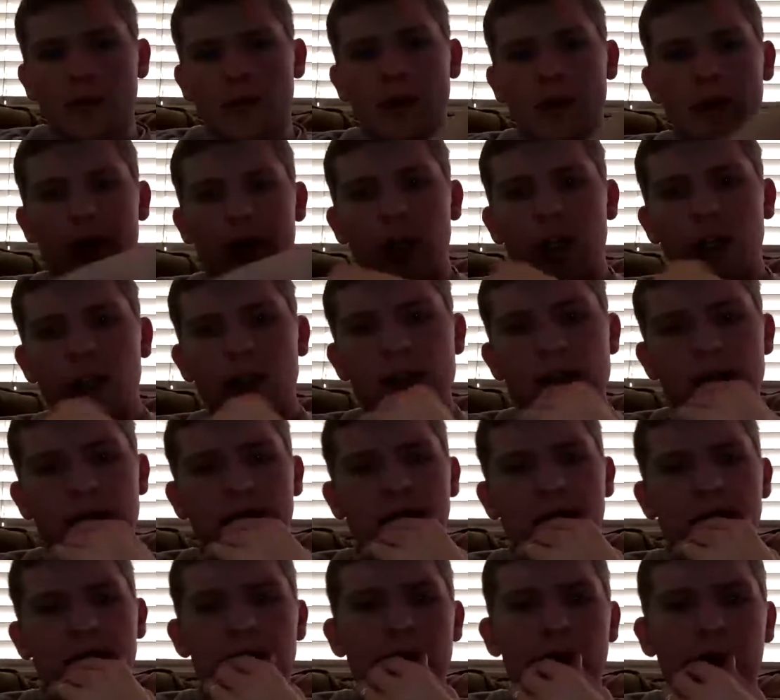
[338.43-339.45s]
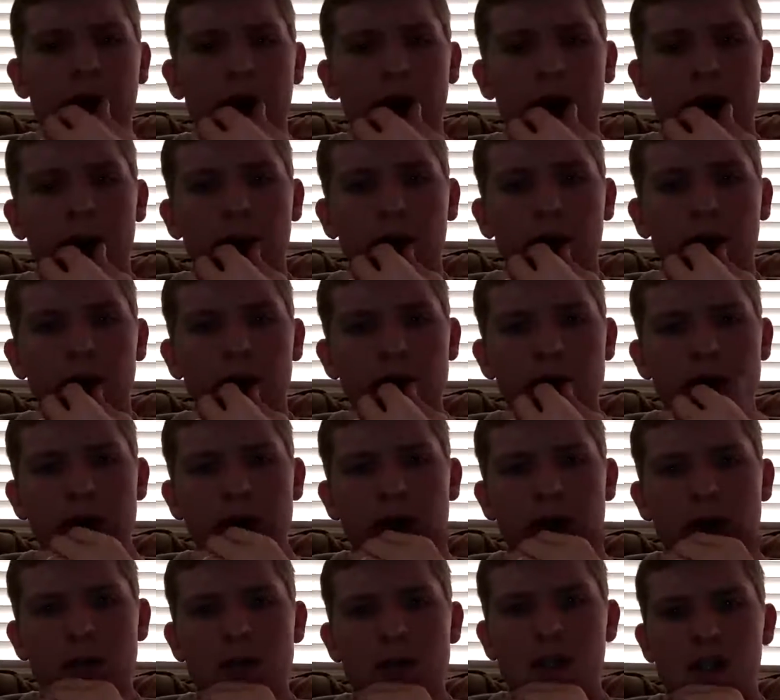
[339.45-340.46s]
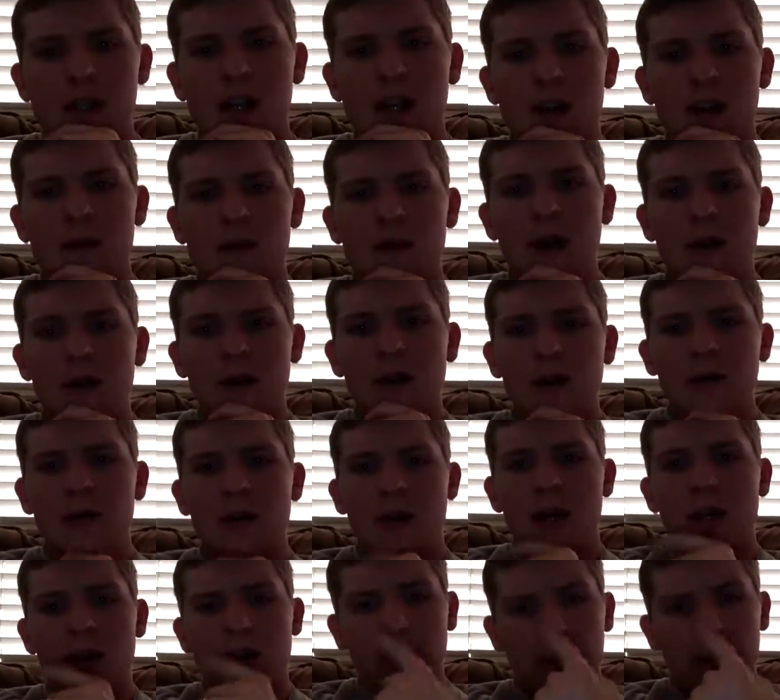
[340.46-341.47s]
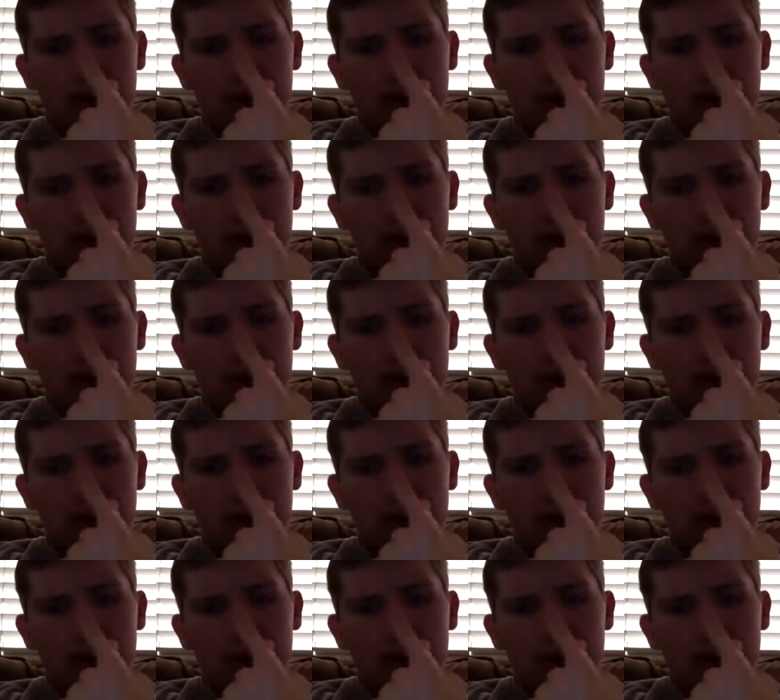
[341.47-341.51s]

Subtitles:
For the next 8 problems, use the data found in math